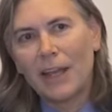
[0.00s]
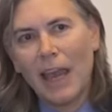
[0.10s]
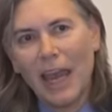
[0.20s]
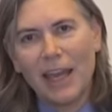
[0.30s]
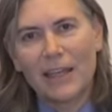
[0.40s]

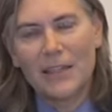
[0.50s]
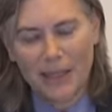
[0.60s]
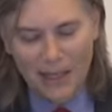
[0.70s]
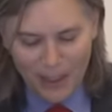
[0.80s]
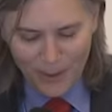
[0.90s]
And
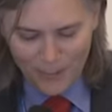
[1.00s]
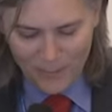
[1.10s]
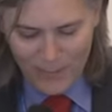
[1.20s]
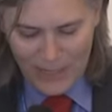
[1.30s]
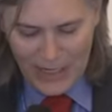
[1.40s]

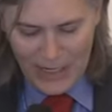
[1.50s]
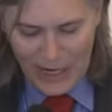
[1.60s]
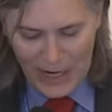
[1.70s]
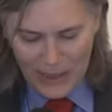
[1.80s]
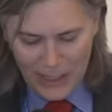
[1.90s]

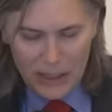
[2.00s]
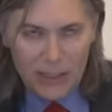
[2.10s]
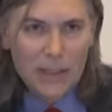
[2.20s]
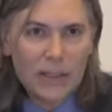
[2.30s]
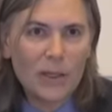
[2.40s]
I think
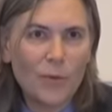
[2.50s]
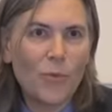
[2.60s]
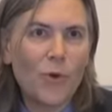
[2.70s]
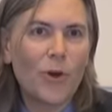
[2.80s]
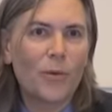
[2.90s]
this is an
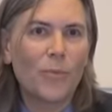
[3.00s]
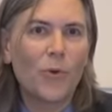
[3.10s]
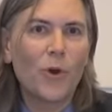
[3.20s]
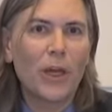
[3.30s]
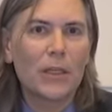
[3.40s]
important
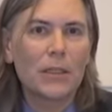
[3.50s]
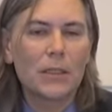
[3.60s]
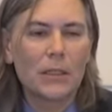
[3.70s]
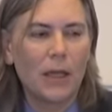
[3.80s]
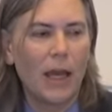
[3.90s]
point,